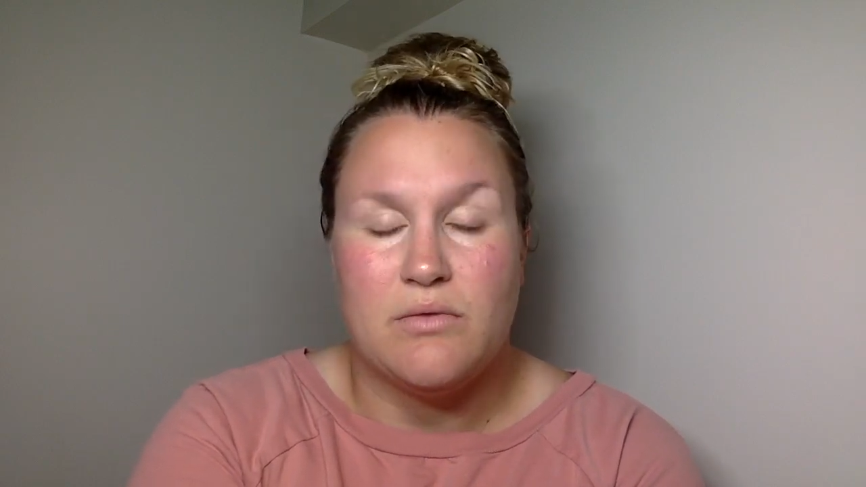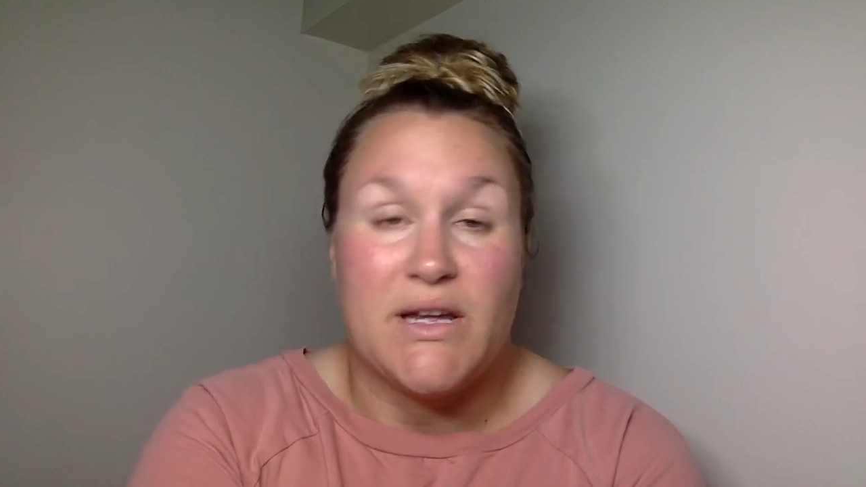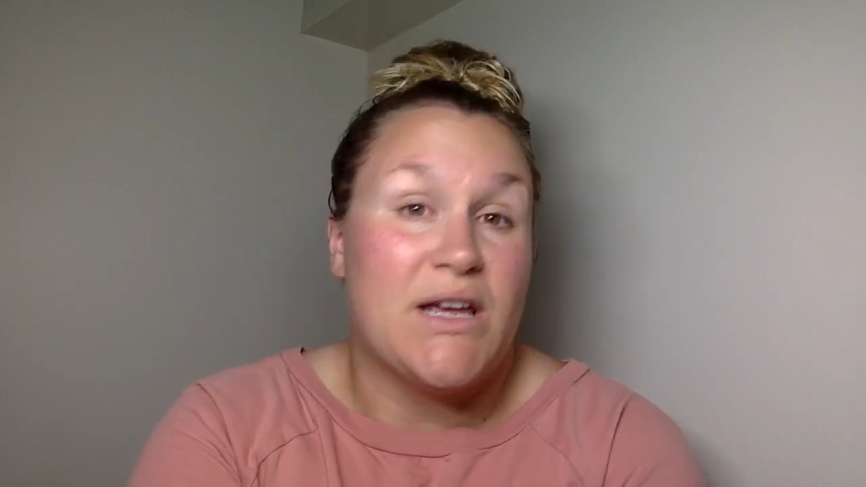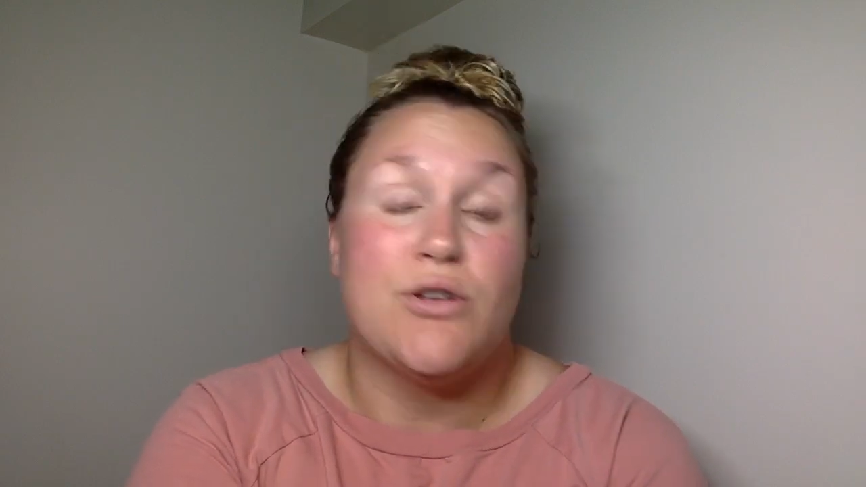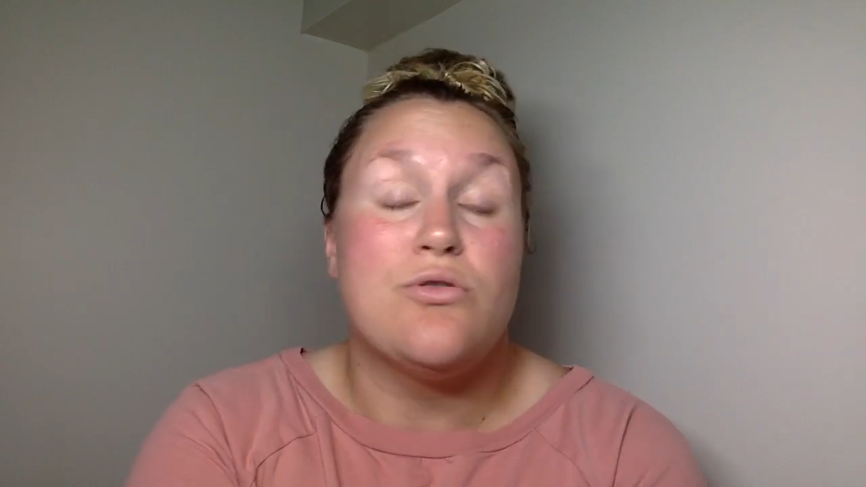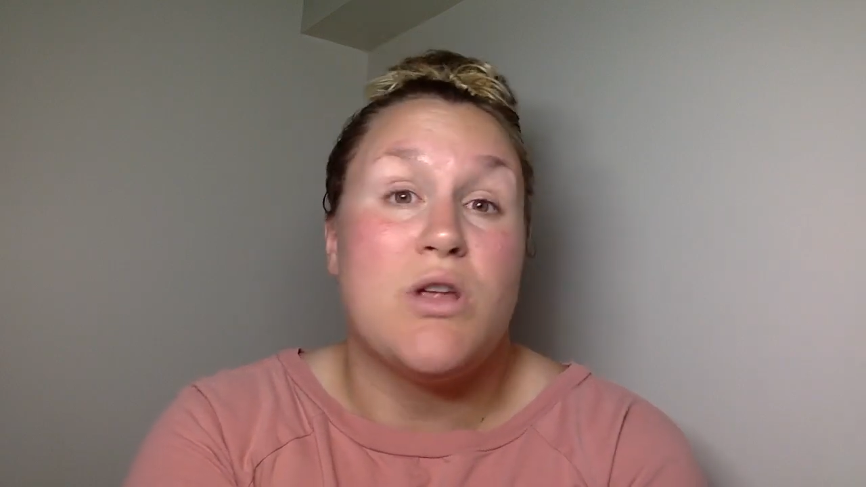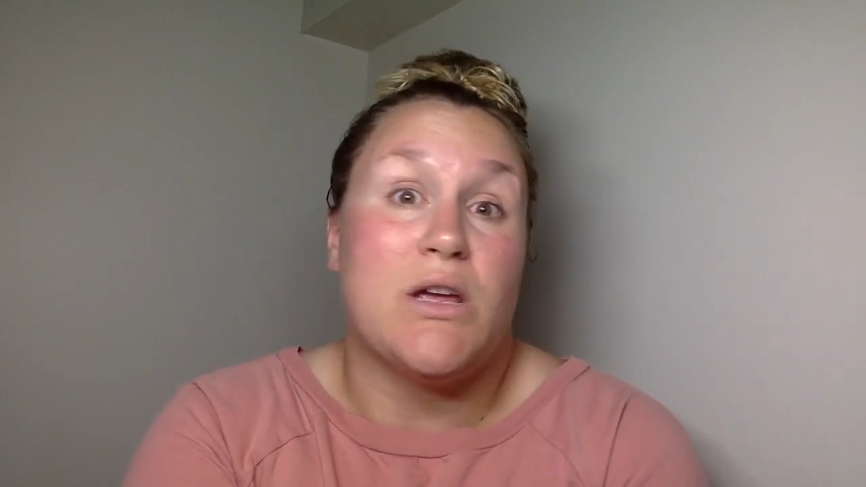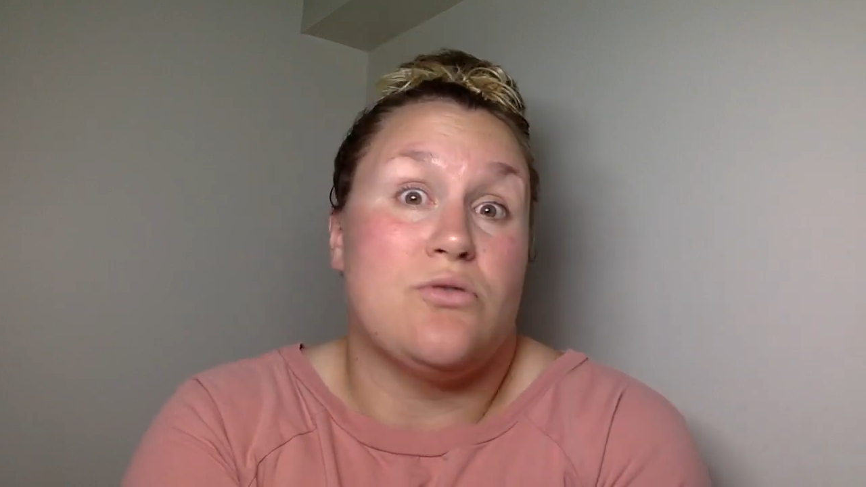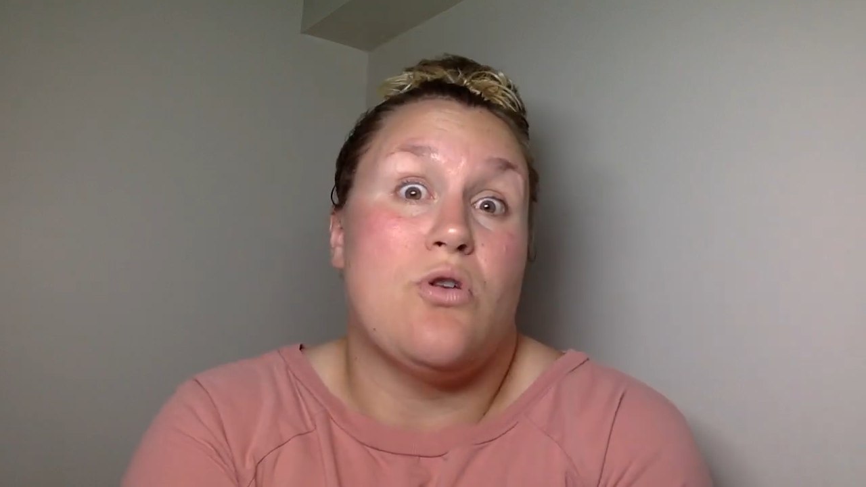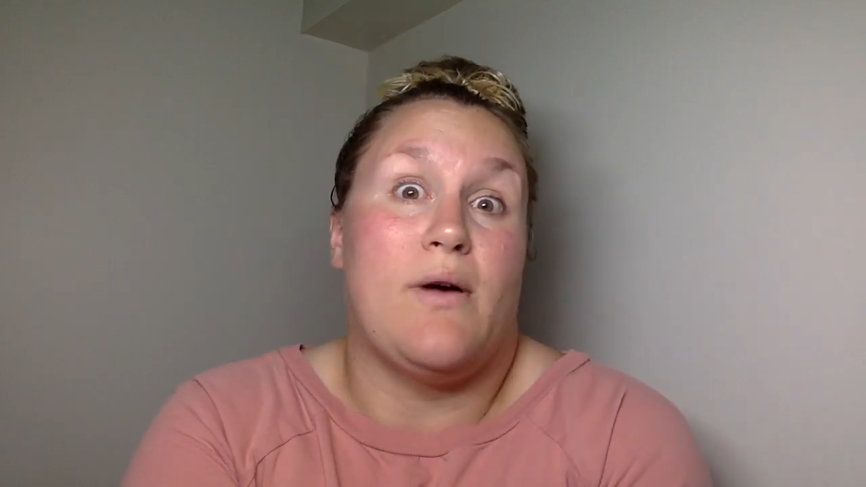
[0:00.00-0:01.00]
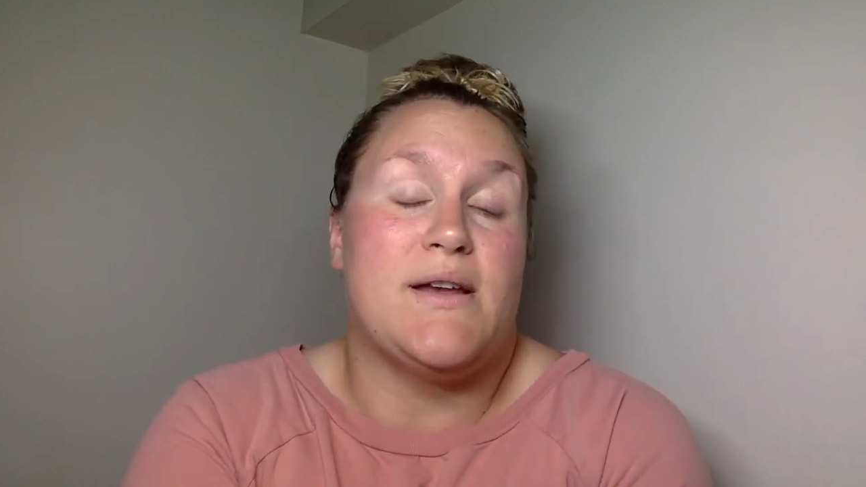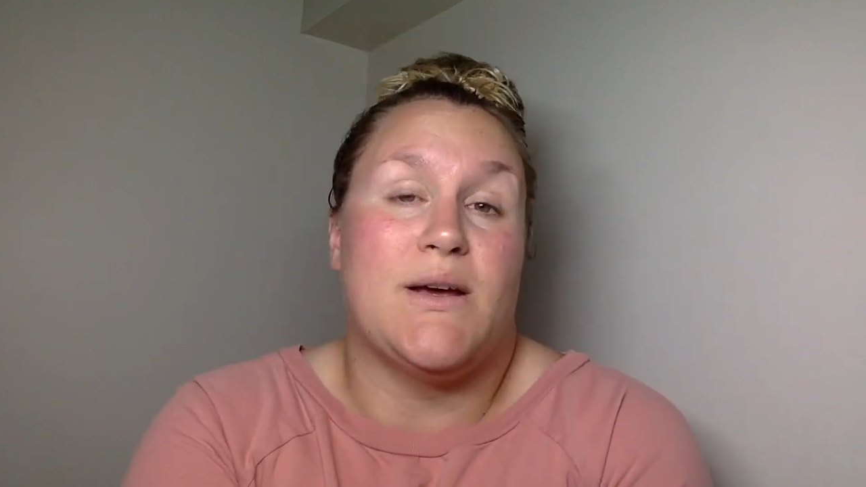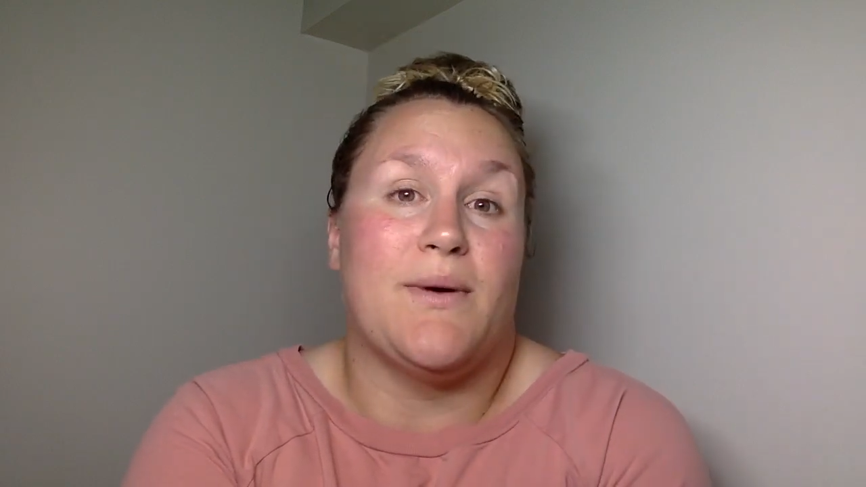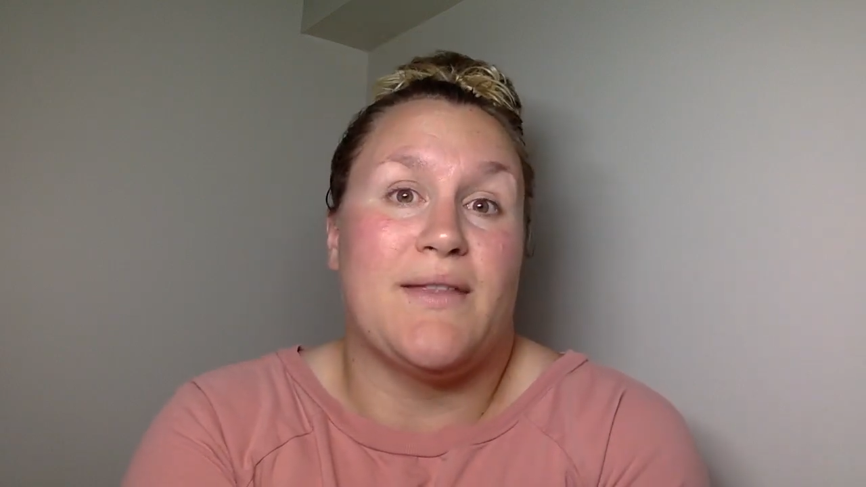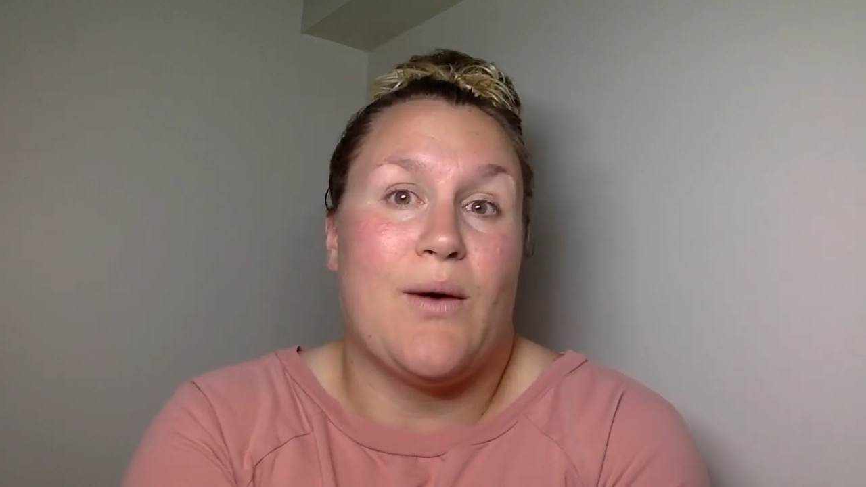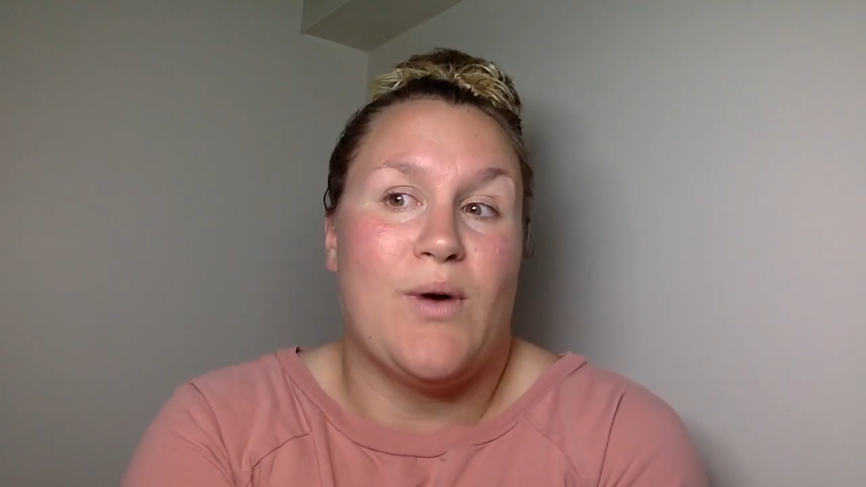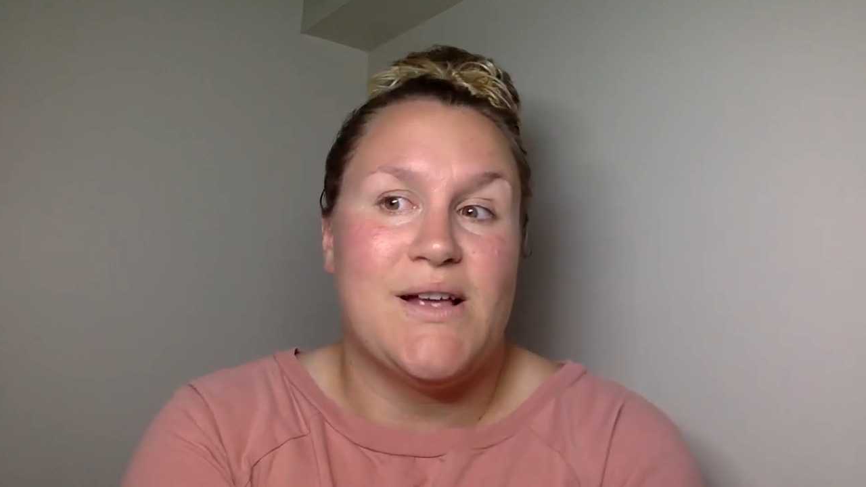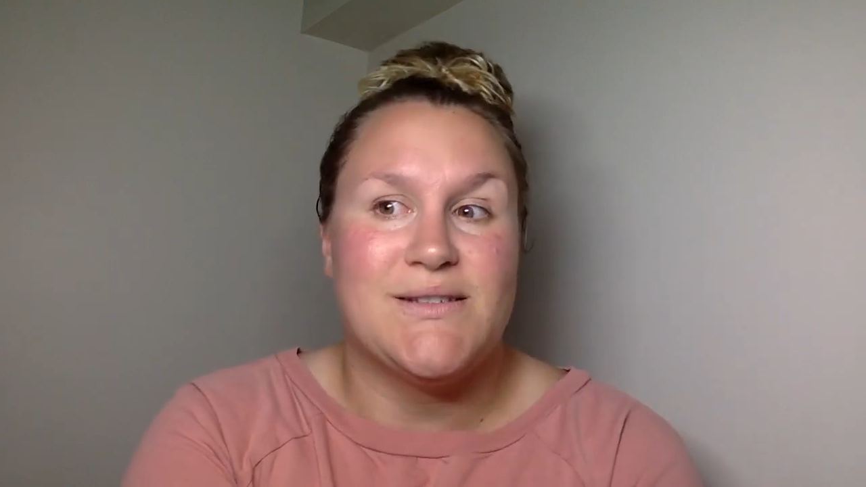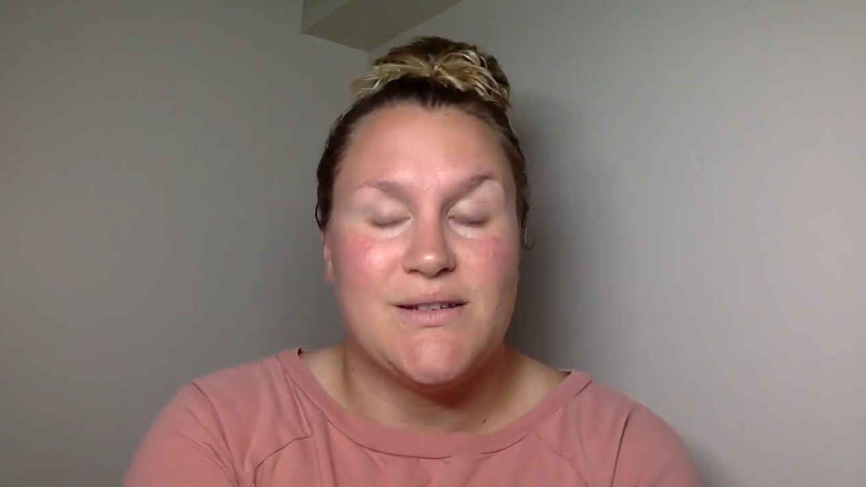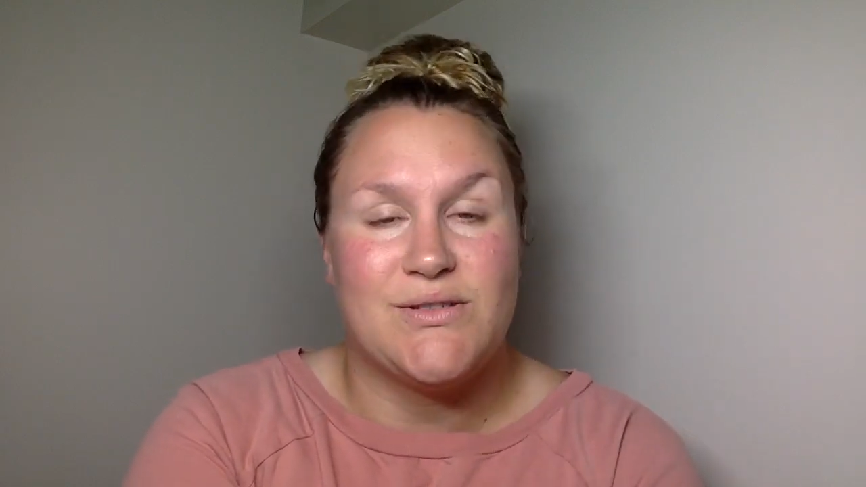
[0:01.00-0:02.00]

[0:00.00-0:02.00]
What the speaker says: Like, he had no idea what that was.